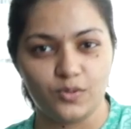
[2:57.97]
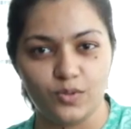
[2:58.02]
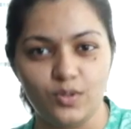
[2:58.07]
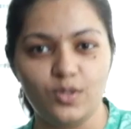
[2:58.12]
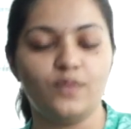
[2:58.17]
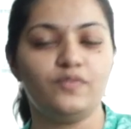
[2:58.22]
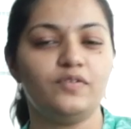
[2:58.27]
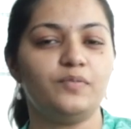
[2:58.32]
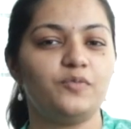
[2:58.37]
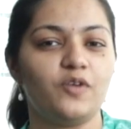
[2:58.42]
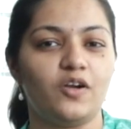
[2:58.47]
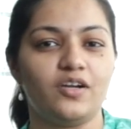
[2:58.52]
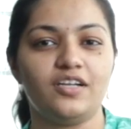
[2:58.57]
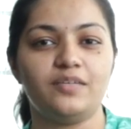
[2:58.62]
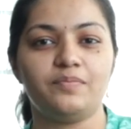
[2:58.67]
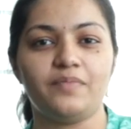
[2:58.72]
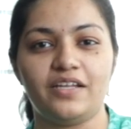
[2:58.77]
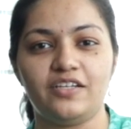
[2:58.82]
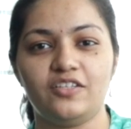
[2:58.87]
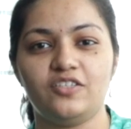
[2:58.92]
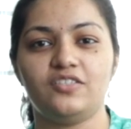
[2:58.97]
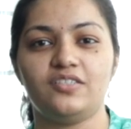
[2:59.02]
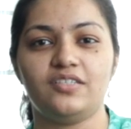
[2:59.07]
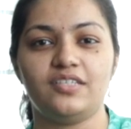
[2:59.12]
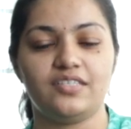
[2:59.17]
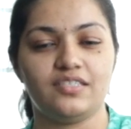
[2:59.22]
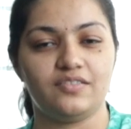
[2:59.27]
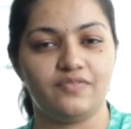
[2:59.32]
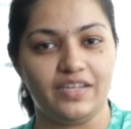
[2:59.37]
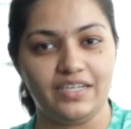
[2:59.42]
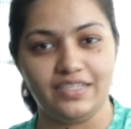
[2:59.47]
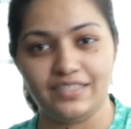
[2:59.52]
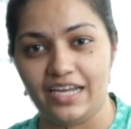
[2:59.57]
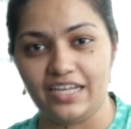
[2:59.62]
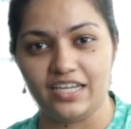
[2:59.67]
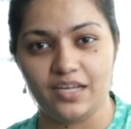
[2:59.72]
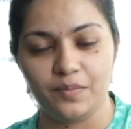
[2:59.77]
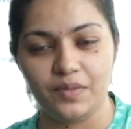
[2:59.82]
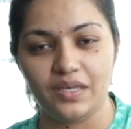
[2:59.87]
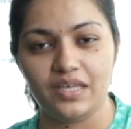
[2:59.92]
The role of a product manager is very
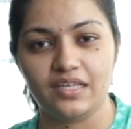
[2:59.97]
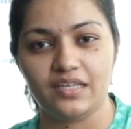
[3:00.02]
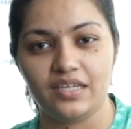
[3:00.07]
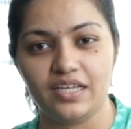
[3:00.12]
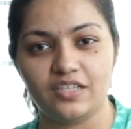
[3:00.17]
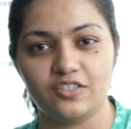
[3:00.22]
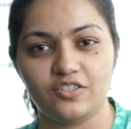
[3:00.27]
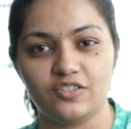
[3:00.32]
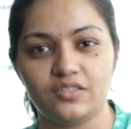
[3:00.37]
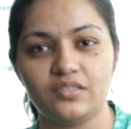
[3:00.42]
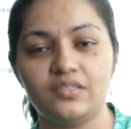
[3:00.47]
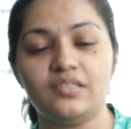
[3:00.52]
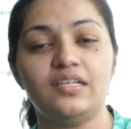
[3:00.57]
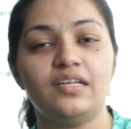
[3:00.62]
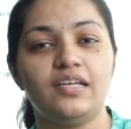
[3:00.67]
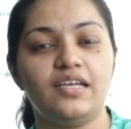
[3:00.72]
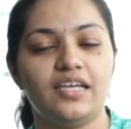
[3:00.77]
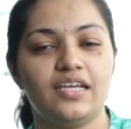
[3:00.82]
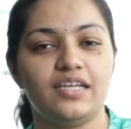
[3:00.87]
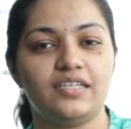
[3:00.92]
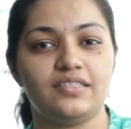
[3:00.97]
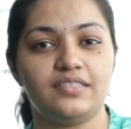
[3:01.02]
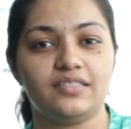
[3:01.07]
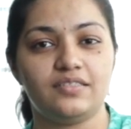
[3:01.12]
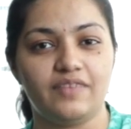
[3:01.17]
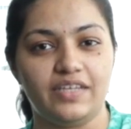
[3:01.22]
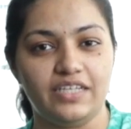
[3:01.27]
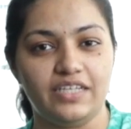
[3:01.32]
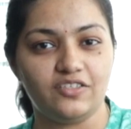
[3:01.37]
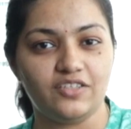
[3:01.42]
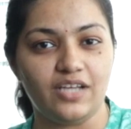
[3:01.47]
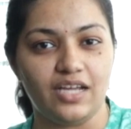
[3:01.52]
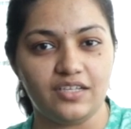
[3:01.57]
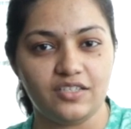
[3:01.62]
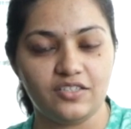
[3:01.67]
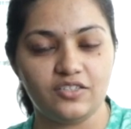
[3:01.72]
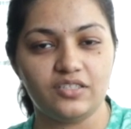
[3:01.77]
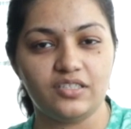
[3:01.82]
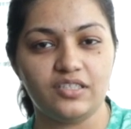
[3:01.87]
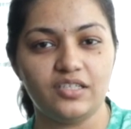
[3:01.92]
dynamic in nature. It is
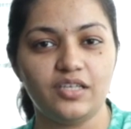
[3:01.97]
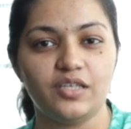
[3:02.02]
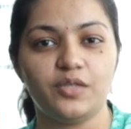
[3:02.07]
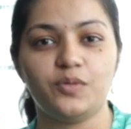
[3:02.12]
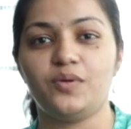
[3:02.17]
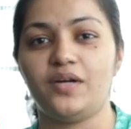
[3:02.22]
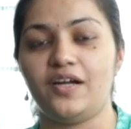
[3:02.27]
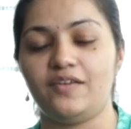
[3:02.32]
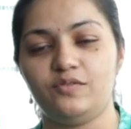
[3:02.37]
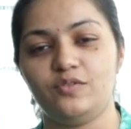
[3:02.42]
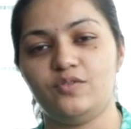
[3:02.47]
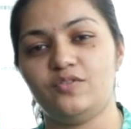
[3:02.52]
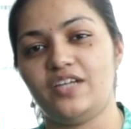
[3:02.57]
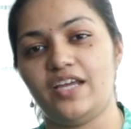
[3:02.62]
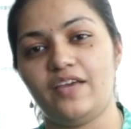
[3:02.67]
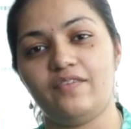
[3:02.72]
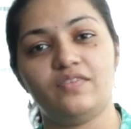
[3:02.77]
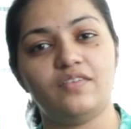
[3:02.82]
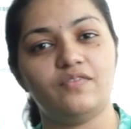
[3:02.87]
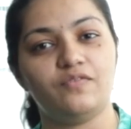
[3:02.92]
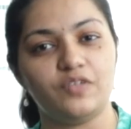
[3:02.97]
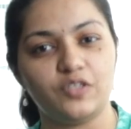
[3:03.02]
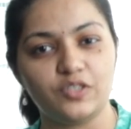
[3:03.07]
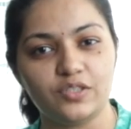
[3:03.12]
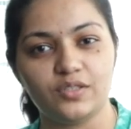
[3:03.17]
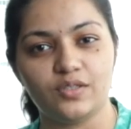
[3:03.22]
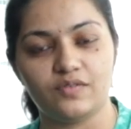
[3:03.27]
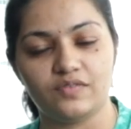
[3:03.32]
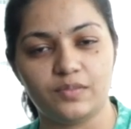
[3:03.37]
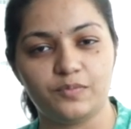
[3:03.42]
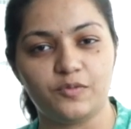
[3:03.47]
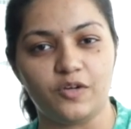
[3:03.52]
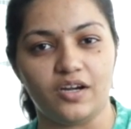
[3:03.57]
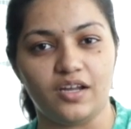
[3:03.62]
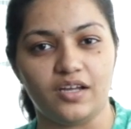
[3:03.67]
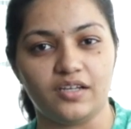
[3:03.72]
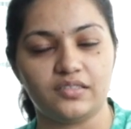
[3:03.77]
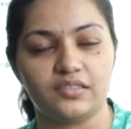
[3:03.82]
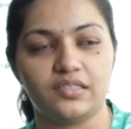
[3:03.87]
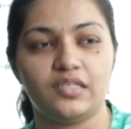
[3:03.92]
challenging. You have to drive the vision of the
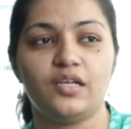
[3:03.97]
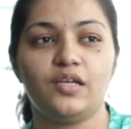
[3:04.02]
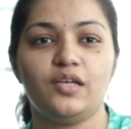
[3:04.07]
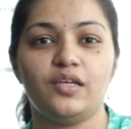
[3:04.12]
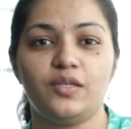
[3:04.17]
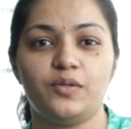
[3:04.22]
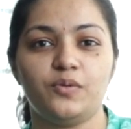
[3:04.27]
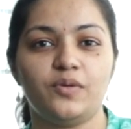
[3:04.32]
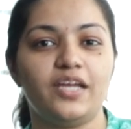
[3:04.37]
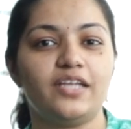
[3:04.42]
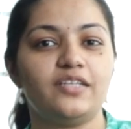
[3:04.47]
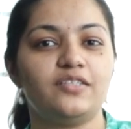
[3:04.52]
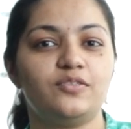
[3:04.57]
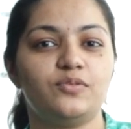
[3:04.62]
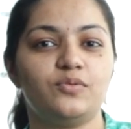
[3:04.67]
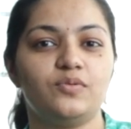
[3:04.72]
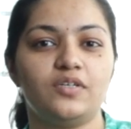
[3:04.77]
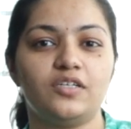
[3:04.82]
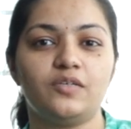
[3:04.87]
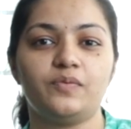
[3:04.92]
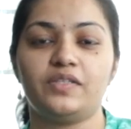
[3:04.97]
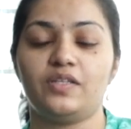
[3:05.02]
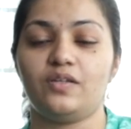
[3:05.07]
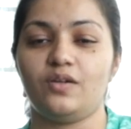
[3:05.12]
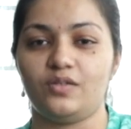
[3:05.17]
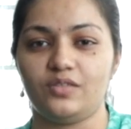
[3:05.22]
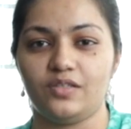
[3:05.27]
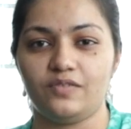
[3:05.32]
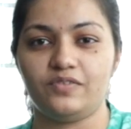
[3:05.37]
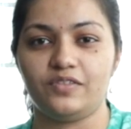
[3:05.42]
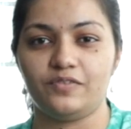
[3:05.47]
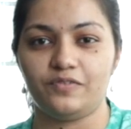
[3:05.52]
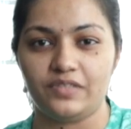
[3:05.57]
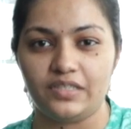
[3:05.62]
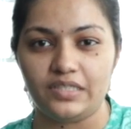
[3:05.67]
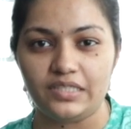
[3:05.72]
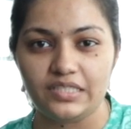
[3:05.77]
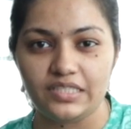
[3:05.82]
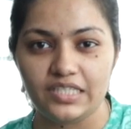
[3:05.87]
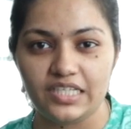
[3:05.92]
product. You get to work with a lot of
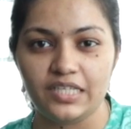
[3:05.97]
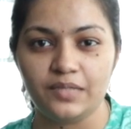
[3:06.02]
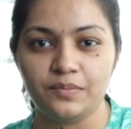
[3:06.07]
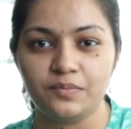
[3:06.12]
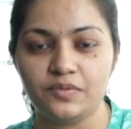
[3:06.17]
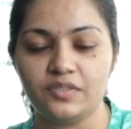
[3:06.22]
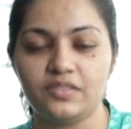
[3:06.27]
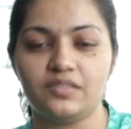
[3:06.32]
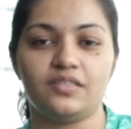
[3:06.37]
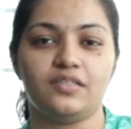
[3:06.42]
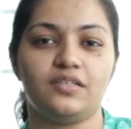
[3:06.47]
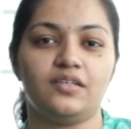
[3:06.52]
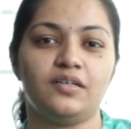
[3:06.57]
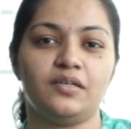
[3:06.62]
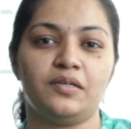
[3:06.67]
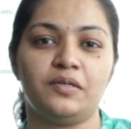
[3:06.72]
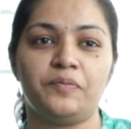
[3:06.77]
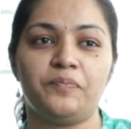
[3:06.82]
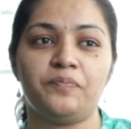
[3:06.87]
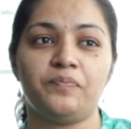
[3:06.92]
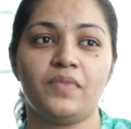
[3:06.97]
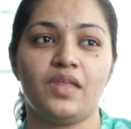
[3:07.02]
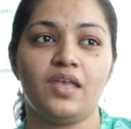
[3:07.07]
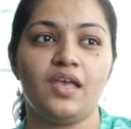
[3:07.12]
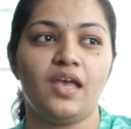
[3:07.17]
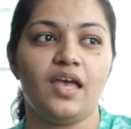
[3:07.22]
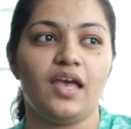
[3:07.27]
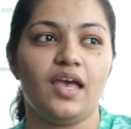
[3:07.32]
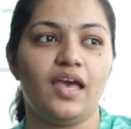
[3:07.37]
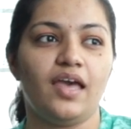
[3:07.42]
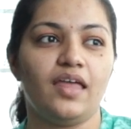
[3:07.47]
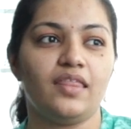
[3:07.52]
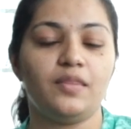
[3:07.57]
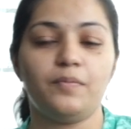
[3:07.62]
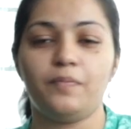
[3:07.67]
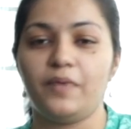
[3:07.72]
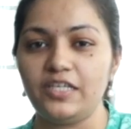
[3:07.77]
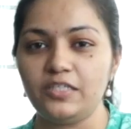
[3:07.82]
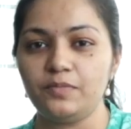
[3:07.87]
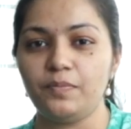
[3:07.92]
different teams. And
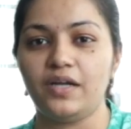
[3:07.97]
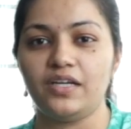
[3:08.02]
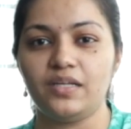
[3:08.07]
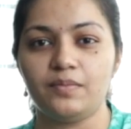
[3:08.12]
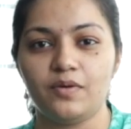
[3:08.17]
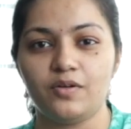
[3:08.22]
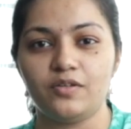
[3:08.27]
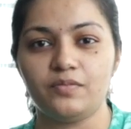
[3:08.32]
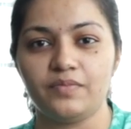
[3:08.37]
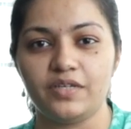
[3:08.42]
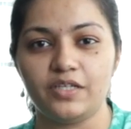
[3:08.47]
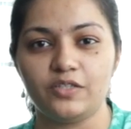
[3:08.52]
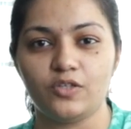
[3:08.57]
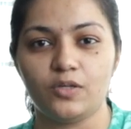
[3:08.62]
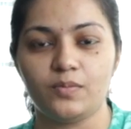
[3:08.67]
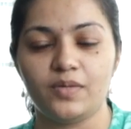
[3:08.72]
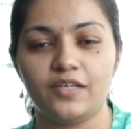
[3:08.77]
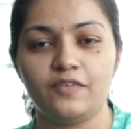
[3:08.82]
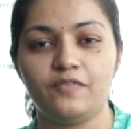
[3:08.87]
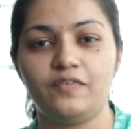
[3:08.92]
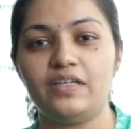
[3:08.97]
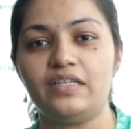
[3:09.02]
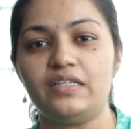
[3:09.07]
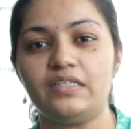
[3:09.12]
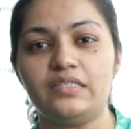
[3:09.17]
the best part about my job, I feel,